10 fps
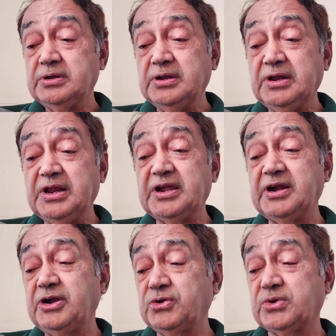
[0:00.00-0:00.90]

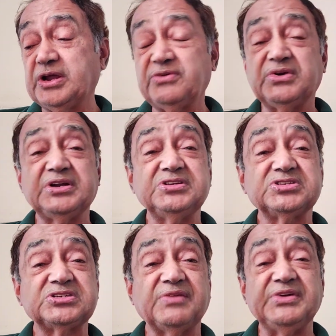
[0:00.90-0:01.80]
learn to convert his
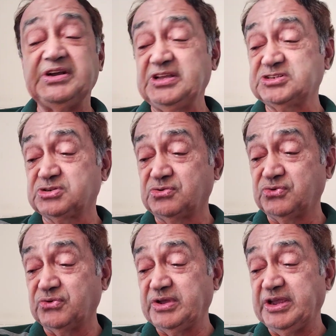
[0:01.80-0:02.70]
70s to